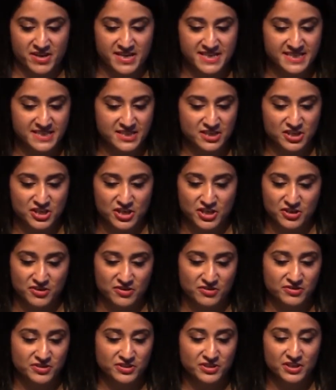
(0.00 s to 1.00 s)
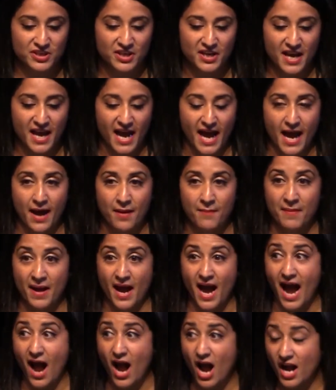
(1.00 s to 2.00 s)
read in the news,
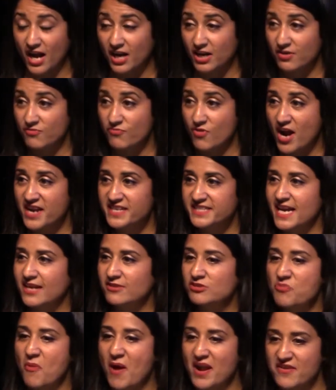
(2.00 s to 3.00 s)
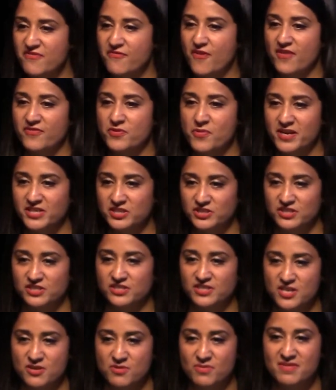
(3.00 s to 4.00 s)
write down 25
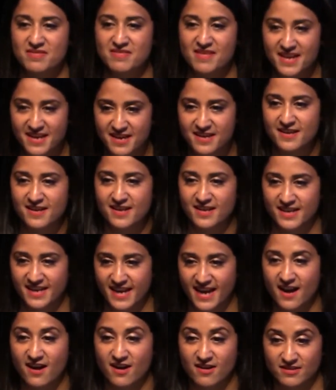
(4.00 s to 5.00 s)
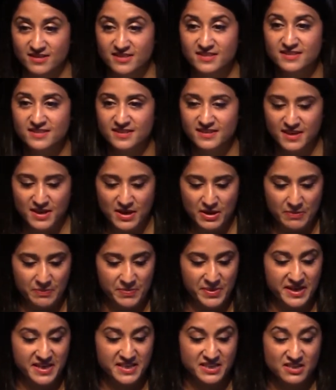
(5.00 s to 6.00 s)
questions that you think you're going to get asked,
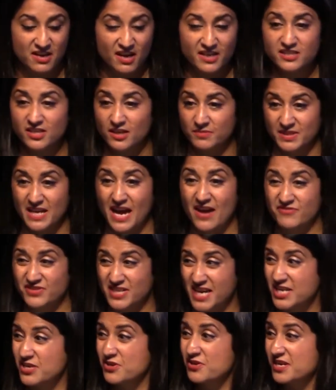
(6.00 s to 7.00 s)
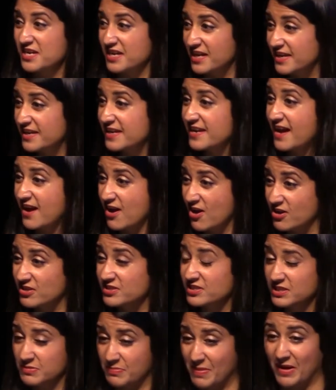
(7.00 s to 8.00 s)
because 9 times out of 10 you're going to get
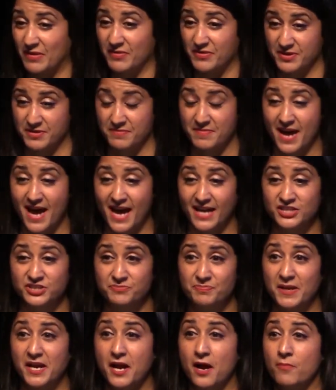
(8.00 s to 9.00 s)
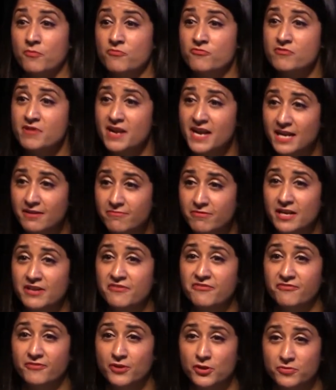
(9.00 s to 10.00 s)
asked about them, and become really, really
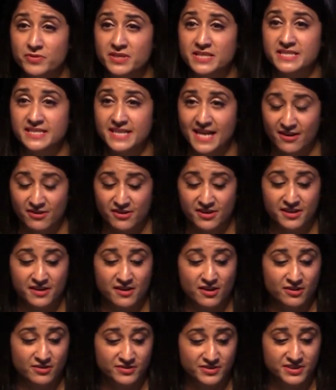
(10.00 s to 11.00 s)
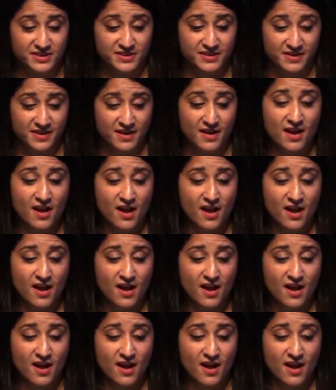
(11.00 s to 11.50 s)
fluid in how you're going to